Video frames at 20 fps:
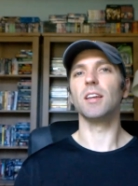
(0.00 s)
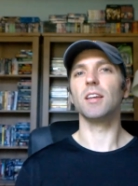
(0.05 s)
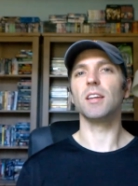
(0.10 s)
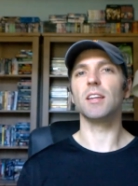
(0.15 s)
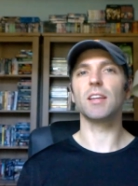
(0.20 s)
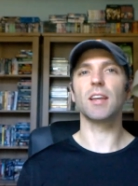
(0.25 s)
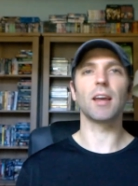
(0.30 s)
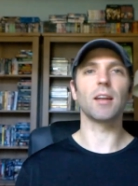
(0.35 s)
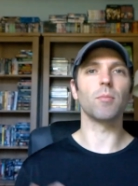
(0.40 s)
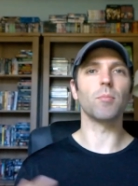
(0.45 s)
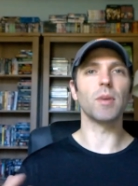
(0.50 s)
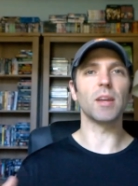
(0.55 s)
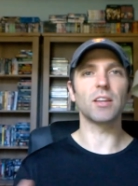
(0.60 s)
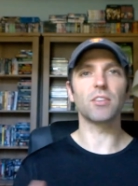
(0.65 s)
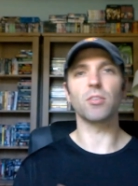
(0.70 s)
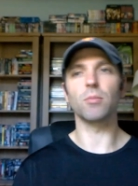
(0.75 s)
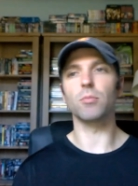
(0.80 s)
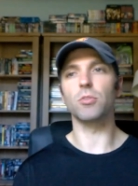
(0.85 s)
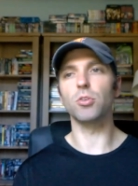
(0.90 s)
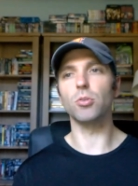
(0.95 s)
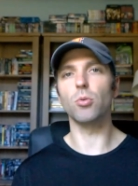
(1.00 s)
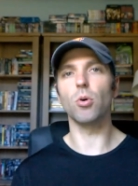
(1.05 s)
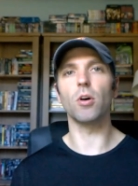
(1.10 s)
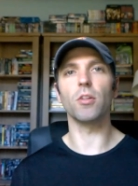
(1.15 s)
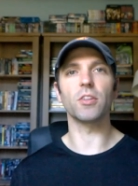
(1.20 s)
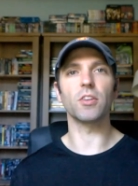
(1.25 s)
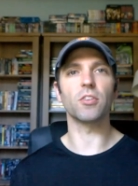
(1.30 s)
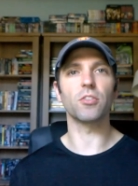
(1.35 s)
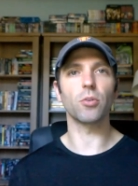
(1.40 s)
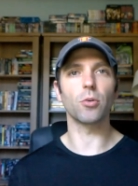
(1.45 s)
he kind of makes them do
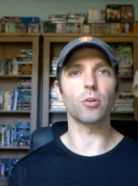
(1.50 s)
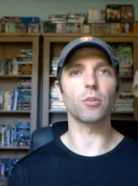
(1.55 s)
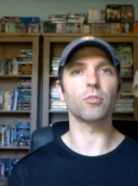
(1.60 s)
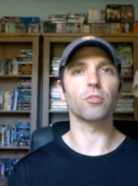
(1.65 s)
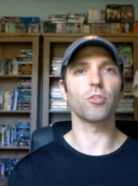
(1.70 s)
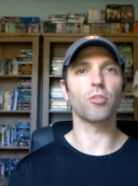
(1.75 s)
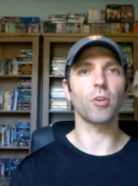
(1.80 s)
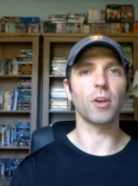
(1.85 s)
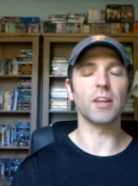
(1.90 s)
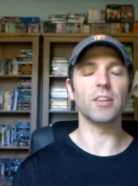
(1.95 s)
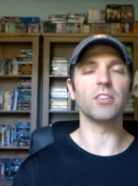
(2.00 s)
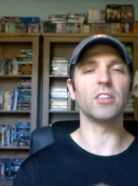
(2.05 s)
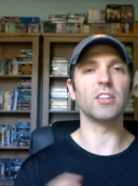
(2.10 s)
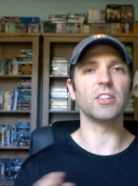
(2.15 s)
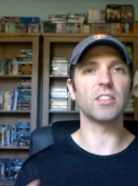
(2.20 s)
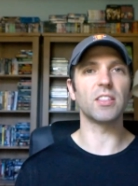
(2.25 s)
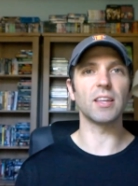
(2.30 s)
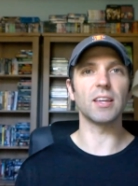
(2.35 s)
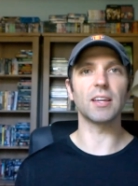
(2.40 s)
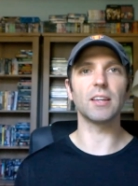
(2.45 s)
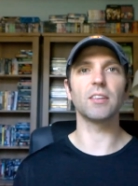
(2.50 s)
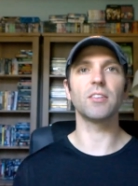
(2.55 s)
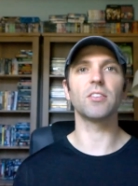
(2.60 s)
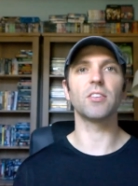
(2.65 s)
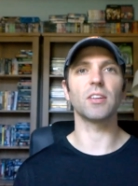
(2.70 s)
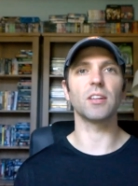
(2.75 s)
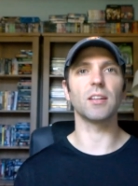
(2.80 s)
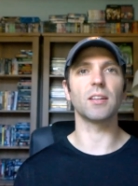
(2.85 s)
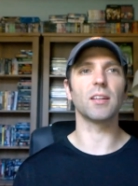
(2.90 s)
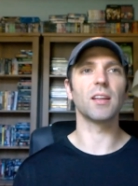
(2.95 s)
all these sort of crazy
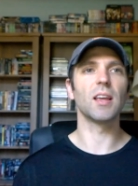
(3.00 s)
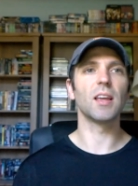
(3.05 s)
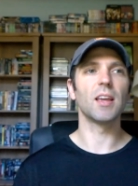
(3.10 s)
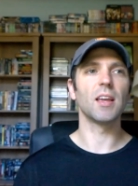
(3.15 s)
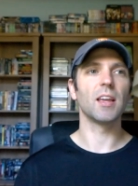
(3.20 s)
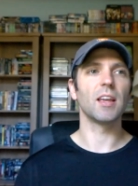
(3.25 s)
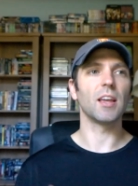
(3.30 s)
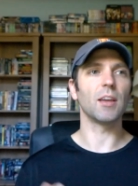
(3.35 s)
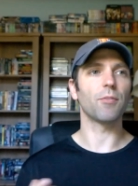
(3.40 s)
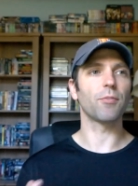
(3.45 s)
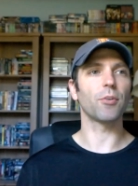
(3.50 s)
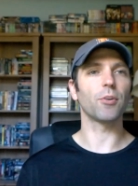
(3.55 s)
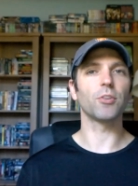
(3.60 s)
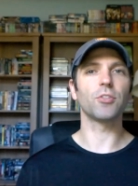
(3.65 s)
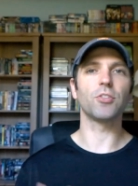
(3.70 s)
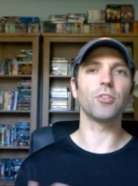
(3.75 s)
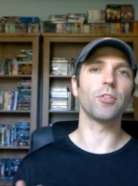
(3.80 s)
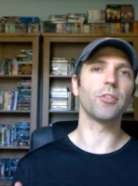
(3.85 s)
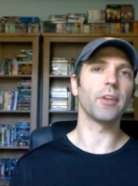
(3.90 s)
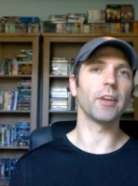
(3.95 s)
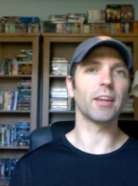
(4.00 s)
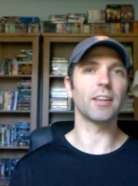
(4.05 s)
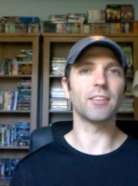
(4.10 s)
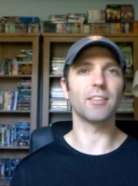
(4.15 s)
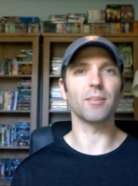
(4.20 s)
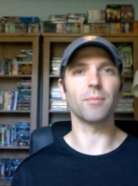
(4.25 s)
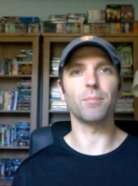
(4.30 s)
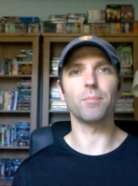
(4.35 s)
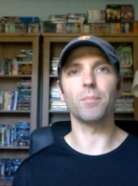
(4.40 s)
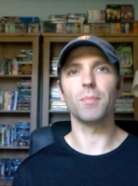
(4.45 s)
things. And at first, you think
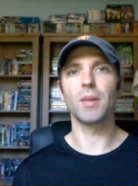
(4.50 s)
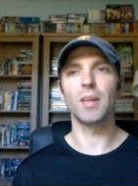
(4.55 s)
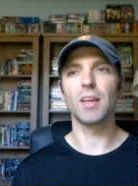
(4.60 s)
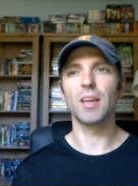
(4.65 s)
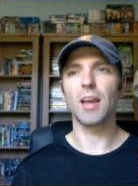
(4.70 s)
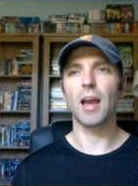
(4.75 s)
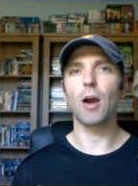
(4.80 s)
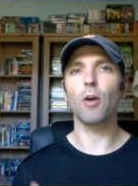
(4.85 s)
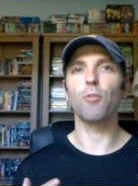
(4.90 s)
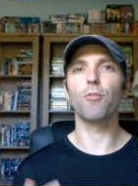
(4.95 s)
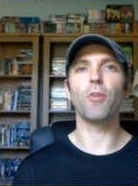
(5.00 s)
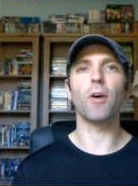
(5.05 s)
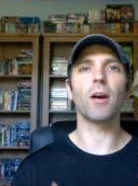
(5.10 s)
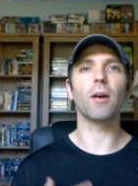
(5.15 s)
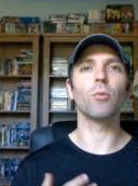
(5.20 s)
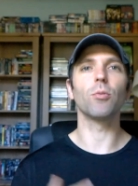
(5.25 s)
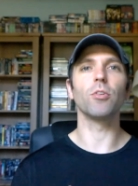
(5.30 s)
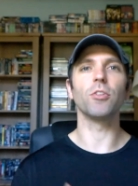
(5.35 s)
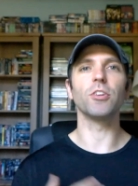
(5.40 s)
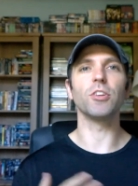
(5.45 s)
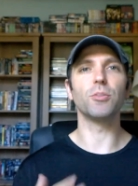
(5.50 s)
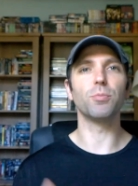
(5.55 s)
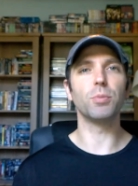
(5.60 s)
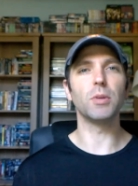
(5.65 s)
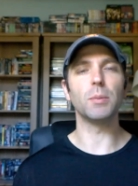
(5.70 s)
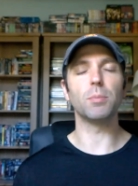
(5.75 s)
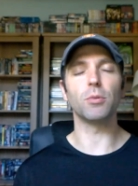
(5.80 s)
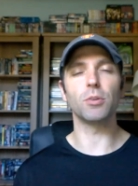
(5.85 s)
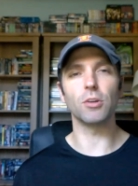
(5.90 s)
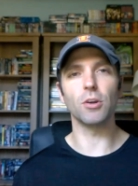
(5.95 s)
it's a how far will these
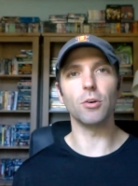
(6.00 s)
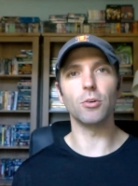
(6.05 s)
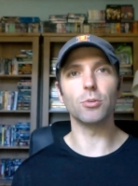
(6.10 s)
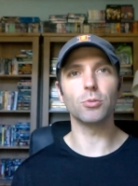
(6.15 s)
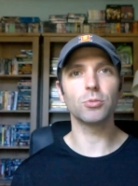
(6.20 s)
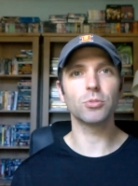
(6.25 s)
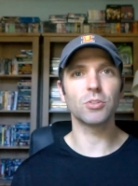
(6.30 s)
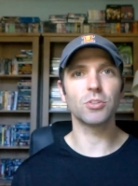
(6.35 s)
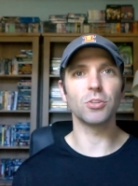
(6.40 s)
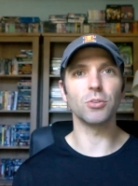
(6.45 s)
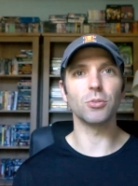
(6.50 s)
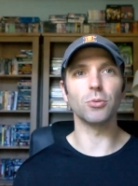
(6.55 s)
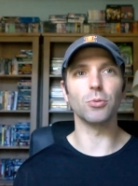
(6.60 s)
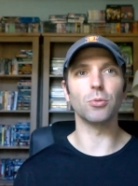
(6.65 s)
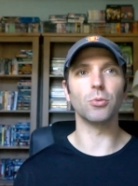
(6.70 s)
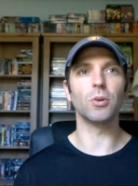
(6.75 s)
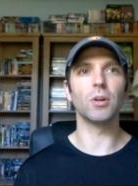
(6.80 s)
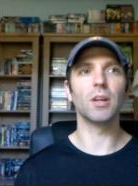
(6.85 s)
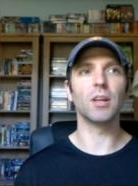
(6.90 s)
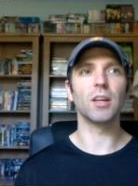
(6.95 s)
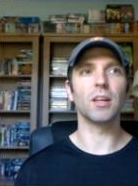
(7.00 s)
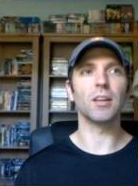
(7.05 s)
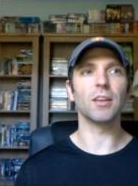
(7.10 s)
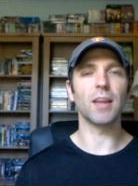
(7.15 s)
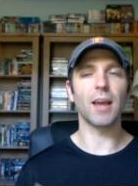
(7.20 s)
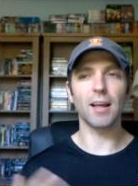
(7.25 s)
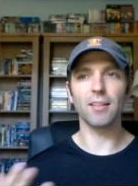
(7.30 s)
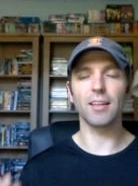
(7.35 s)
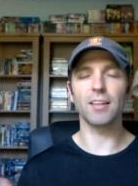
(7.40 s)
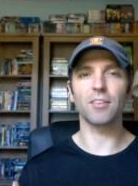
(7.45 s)
people go to
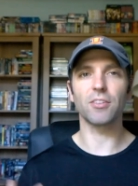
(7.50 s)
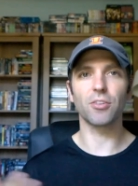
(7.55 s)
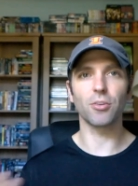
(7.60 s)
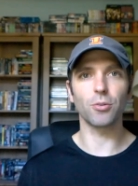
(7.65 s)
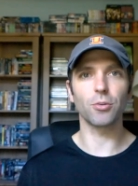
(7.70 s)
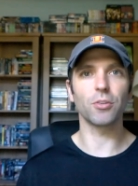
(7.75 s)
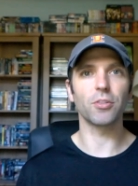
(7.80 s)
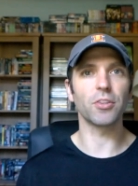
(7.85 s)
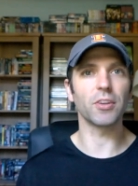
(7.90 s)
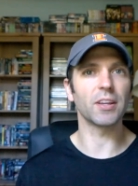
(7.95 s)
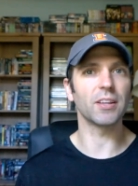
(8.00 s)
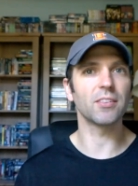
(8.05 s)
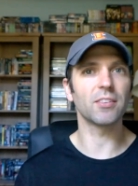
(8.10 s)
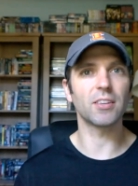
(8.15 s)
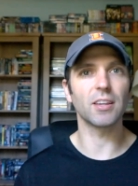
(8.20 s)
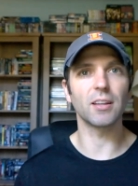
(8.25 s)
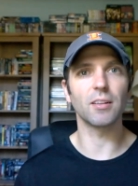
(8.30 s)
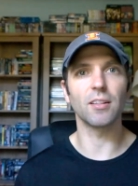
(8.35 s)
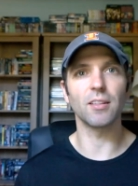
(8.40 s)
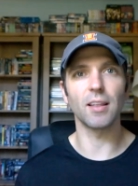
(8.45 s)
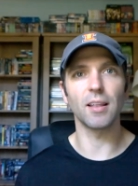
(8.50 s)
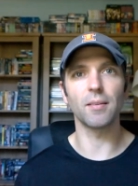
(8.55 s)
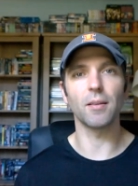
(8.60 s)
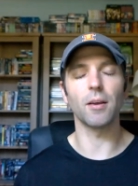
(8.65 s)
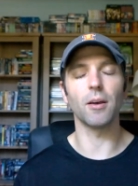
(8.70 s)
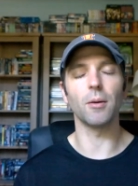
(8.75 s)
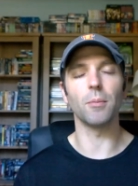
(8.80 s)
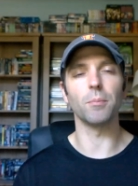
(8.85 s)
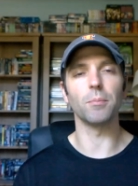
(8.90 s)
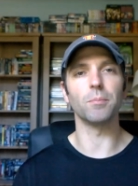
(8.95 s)
not let certain things get
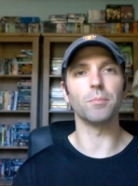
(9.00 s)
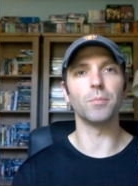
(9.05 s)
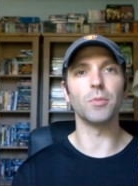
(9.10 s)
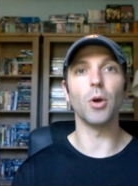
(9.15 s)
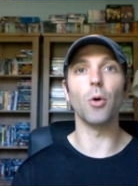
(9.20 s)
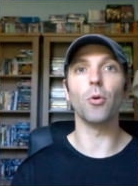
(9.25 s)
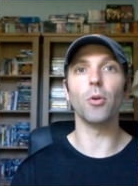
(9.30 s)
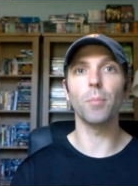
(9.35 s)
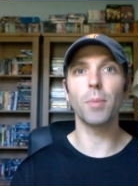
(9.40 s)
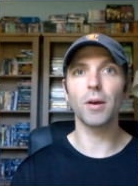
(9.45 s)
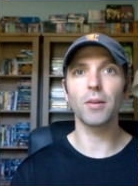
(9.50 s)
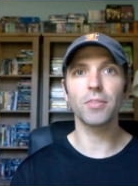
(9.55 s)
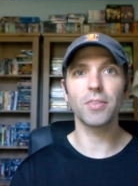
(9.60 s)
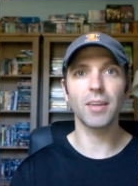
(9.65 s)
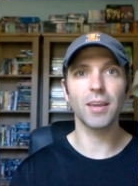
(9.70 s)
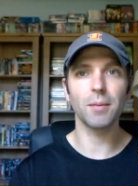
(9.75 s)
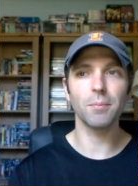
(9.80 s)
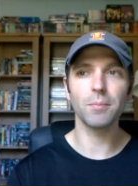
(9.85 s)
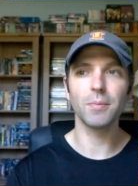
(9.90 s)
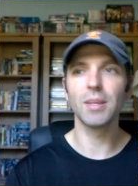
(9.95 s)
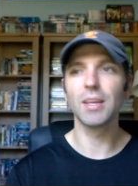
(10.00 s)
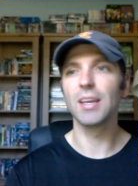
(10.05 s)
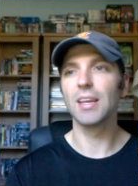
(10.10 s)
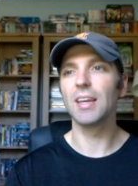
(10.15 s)
um, known about them?